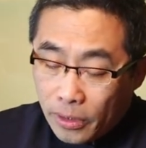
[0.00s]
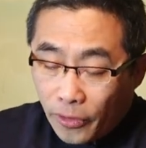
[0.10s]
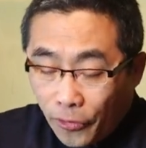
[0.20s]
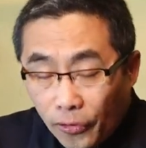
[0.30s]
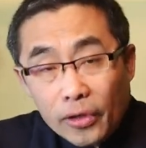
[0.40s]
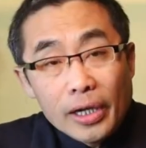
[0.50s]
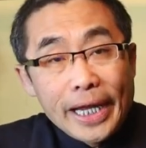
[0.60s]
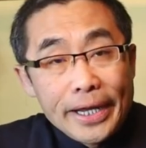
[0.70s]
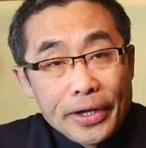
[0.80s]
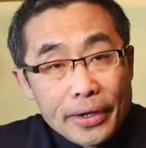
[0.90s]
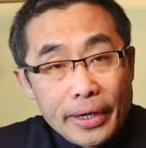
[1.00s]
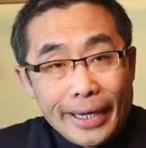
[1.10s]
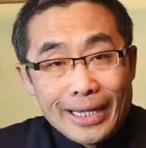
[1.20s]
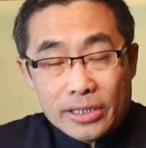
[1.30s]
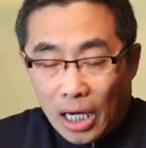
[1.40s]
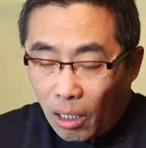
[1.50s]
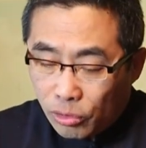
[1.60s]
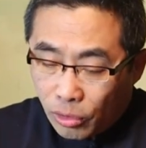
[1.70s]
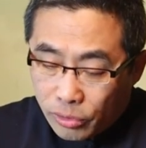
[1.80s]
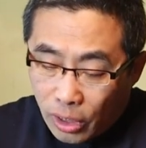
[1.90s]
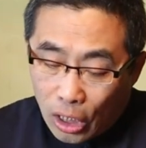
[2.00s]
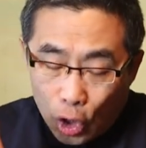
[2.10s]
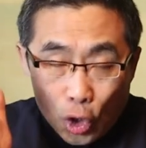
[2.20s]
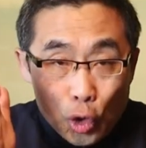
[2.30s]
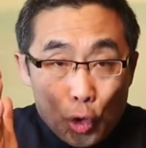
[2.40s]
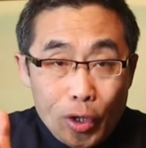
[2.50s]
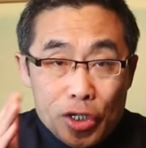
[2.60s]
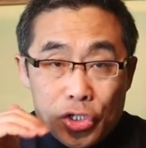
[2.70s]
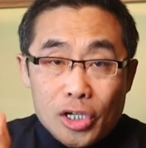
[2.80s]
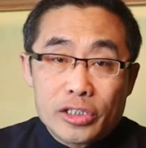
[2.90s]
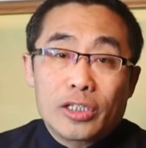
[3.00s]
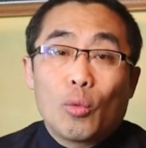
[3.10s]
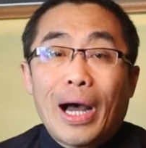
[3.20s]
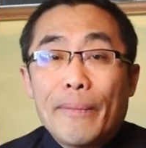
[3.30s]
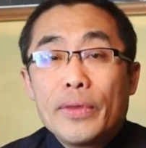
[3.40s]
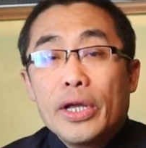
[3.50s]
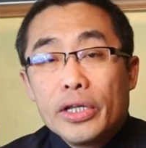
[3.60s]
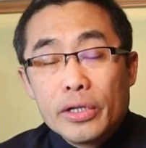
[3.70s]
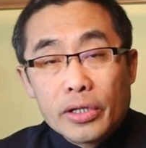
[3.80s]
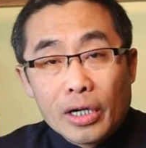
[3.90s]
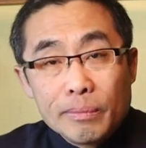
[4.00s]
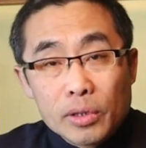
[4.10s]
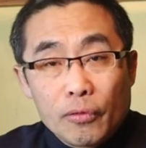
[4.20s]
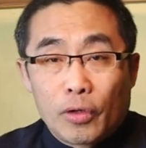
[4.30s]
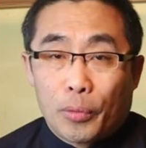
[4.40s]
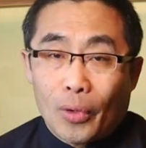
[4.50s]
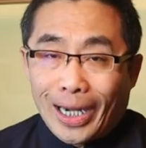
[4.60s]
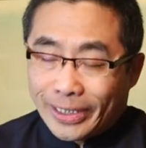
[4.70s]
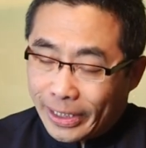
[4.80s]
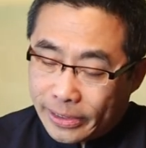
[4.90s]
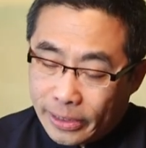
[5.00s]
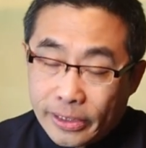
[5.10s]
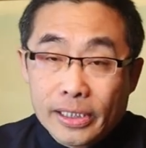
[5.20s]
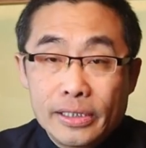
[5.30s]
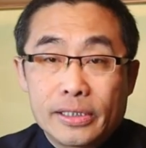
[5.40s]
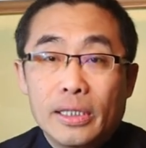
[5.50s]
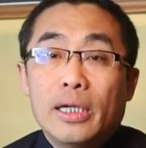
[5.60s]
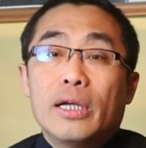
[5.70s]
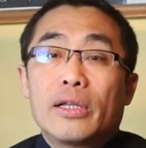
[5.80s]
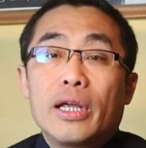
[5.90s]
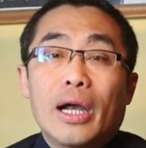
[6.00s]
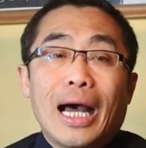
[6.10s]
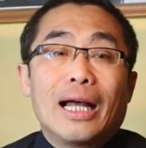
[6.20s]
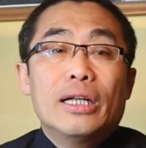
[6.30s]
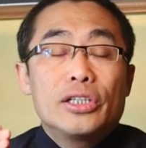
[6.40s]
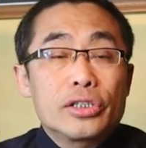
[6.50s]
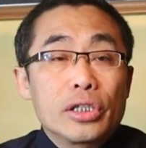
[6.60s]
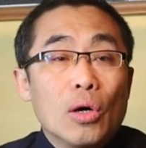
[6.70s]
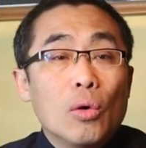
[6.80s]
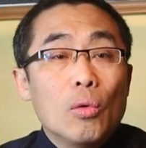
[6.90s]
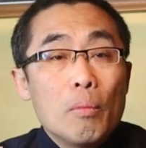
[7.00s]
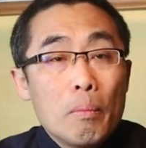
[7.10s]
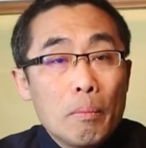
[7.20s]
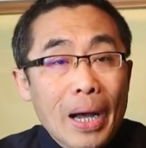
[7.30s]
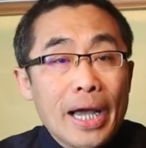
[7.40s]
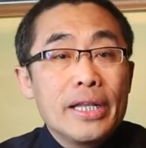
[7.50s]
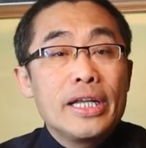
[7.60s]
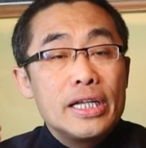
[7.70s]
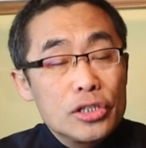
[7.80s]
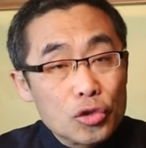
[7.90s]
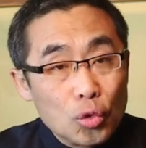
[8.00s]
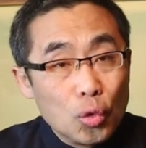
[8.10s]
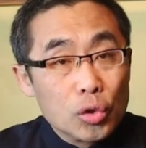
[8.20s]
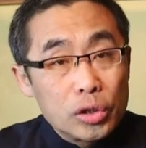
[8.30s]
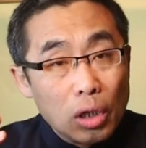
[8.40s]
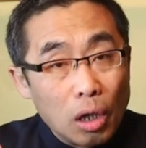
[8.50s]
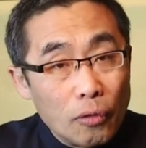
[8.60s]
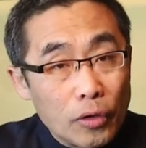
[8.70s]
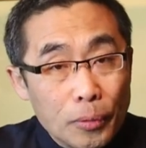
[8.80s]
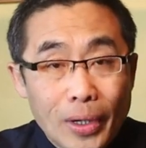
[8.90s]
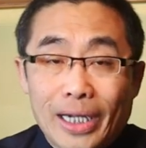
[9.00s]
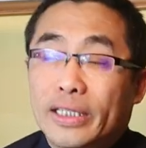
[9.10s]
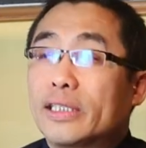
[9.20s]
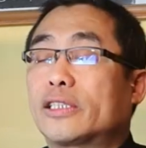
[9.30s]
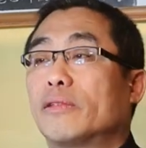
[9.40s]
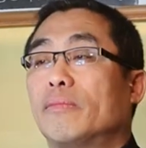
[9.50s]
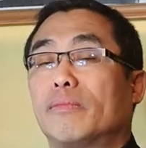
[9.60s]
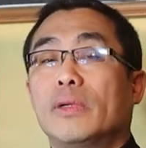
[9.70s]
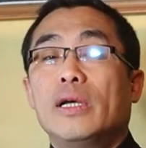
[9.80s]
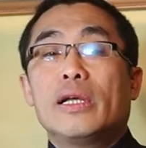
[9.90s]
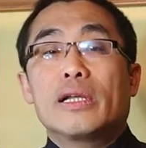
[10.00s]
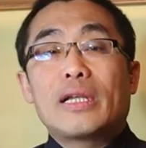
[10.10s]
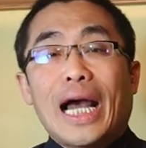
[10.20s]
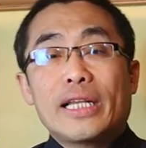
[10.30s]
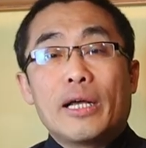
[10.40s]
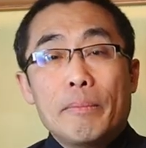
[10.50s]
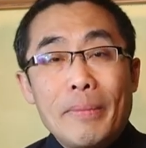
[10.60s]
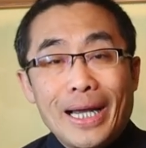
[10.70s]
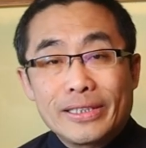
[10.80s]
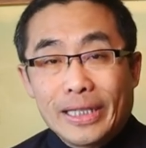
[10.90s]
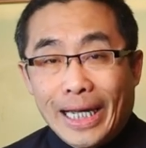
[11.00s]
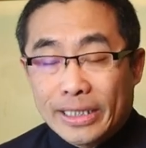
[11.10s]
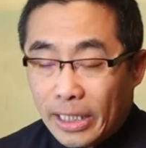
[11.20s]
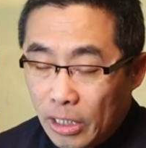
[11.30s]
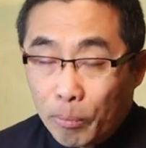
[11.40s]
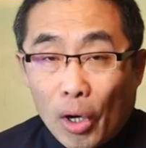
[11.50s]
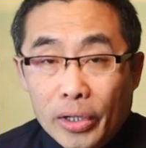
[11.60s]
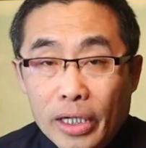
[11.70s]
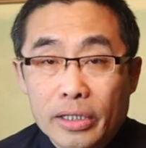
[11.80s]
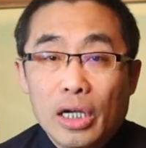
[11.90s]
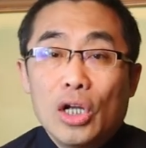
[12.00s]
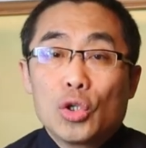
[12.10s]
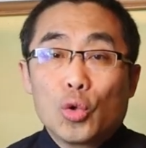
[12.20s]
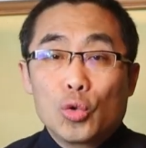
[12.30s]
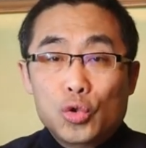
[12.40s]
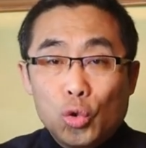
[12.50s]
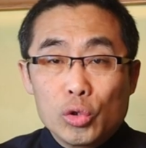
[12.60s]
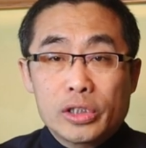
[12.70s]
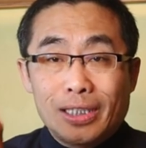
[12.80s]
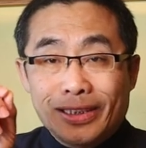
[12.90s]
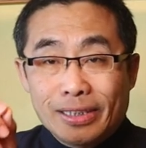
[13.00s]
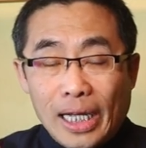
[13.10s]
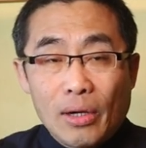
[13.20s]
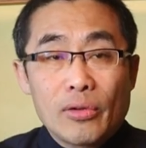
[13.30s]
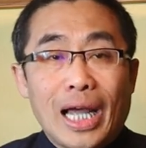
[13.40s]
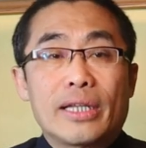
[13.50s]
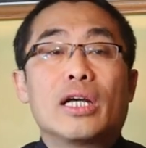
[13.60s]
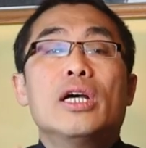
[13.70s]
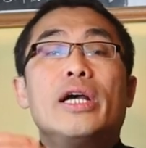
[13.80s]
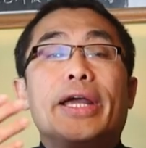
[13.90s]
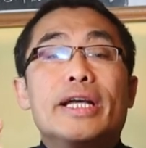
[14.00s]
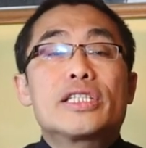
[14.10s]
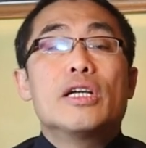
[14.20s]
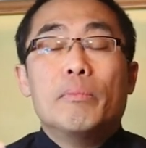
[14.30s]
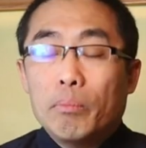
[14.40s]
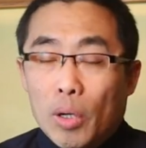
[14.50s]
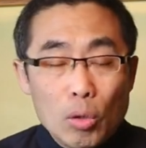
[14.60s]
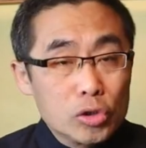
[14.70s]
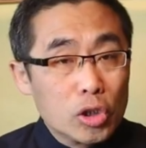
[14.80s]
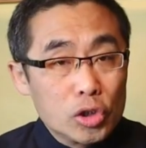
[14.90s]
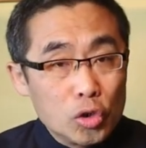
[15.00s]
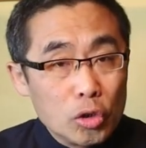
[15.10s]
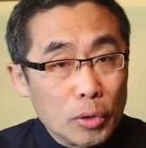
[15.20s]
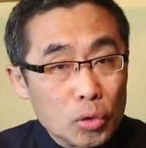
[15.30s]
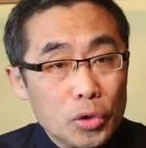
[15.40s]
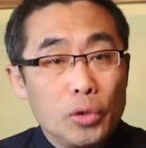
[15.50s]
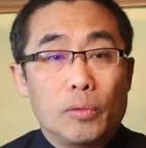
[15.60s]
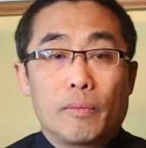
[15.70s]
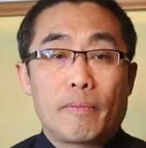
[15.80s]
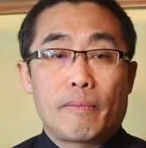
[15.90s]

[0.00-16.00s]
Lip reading: The third layer is also the richest one in terms of practice, since there are so many schools of practice. That makes it important to choose the style that is most suitable to you.